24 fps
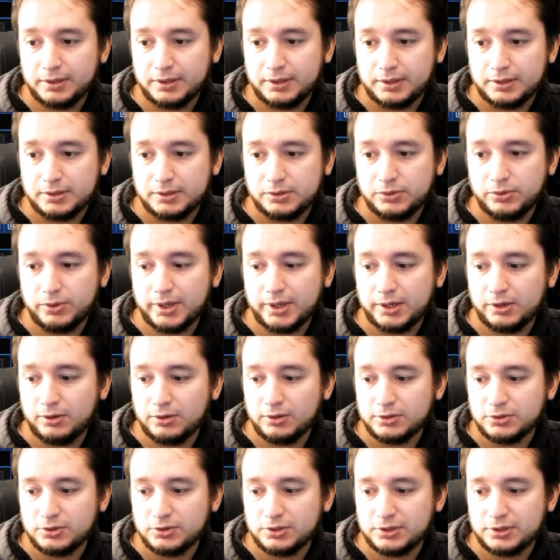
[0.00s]
You can
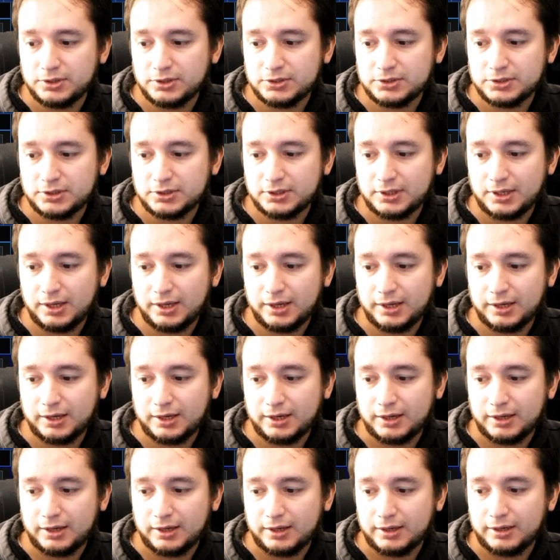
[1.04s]
also just
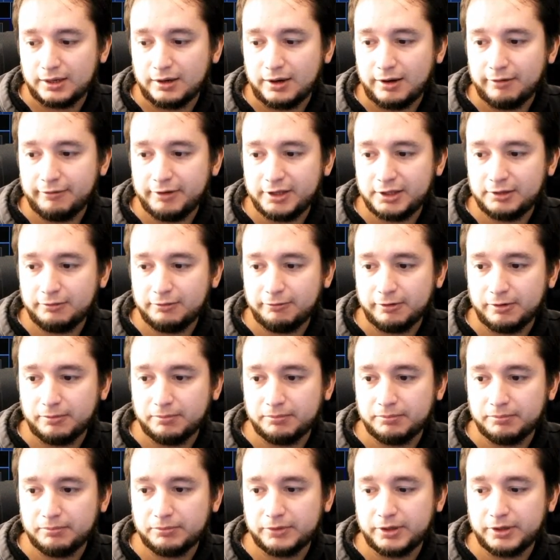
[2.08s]
grab it
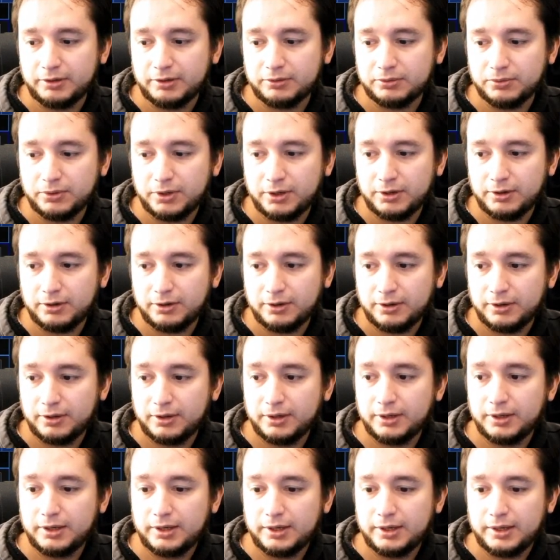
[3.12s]
from there to here.
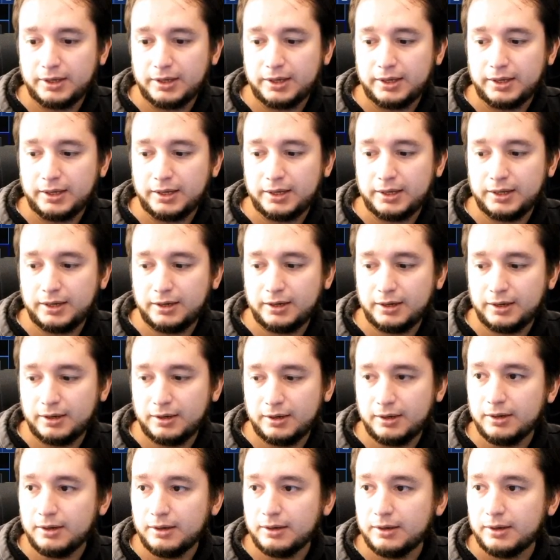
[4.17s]

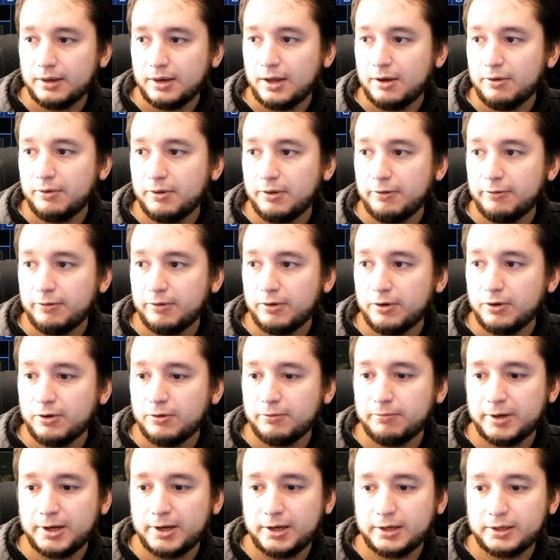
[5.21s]
And now if you go
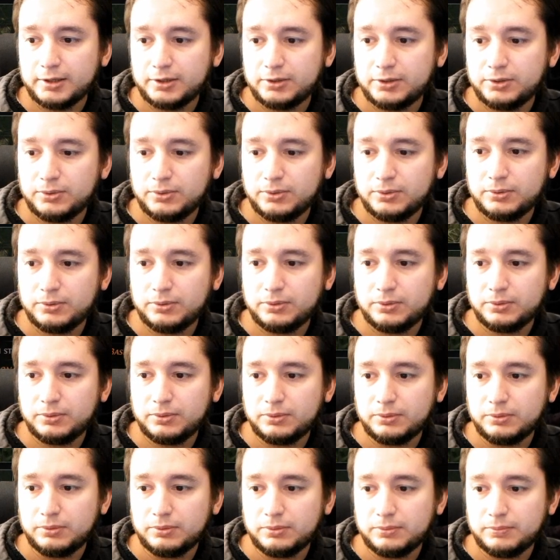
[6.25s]
back
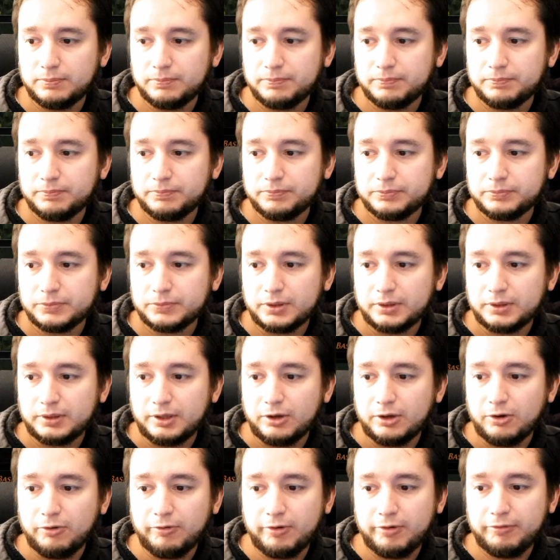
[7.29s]
to the
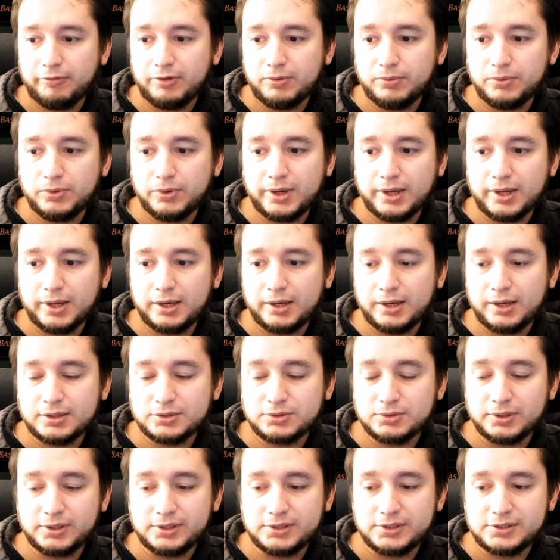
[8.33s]
overview, you can
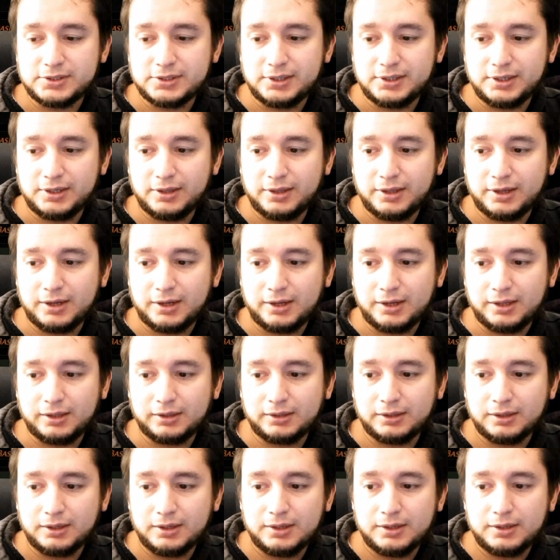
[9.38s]
actually see that
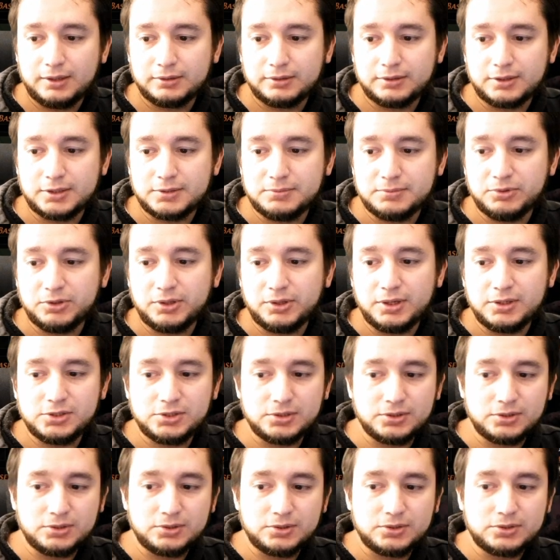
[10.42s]

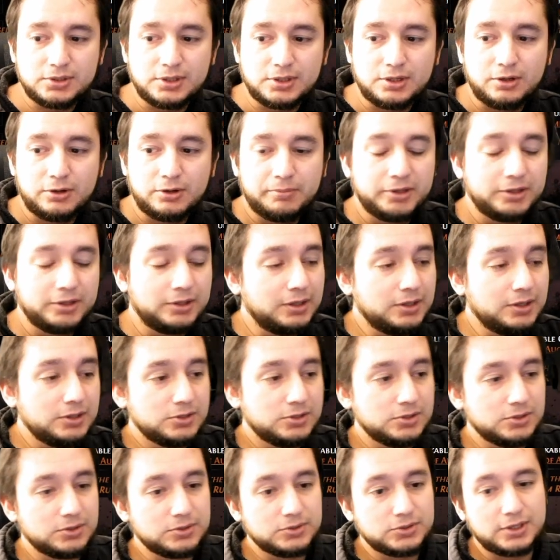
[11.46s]
transmutations and
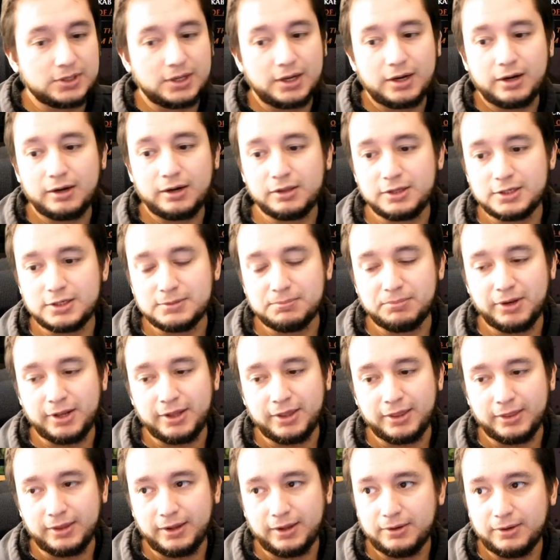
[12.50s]
augmentations are
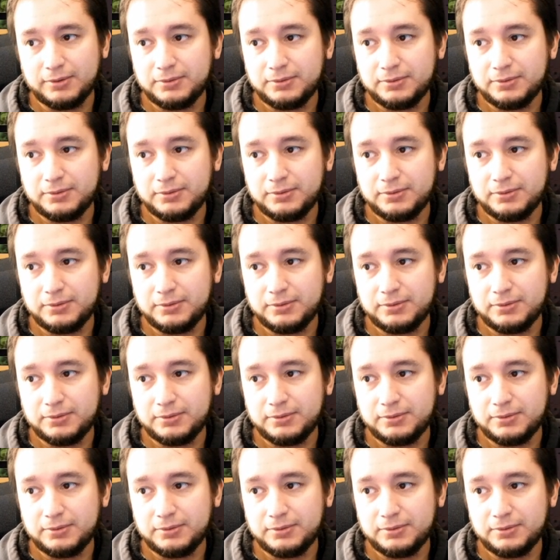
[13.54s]
displayed now.